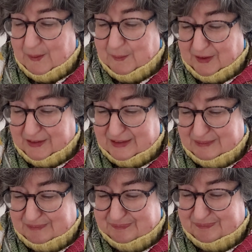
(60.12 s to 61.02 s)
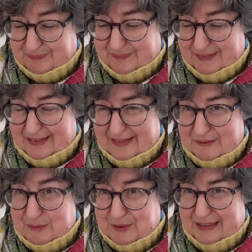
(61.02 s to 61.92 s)
But
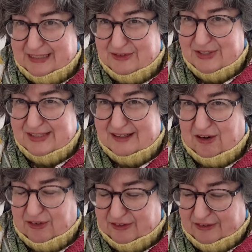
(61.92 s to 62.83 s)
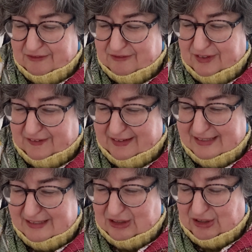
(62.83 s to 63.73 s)
pretty interesting on
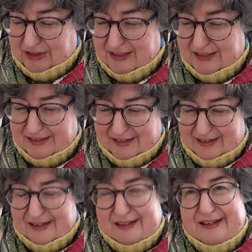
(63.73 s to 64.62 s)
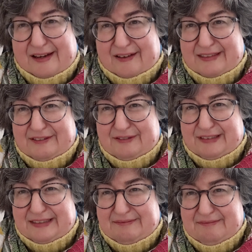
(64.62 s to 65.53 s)
various accounts on
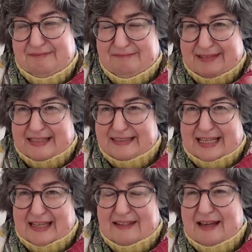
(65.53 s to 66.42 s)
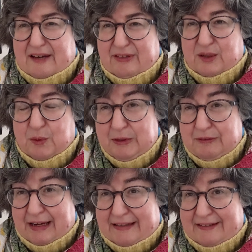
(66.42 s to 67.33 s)
different things like having a woman
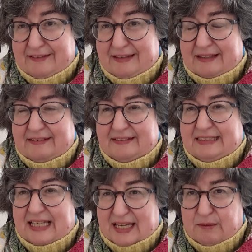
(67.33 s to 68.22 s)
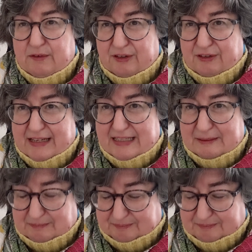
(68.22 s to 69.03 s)
writer and the time of their writing.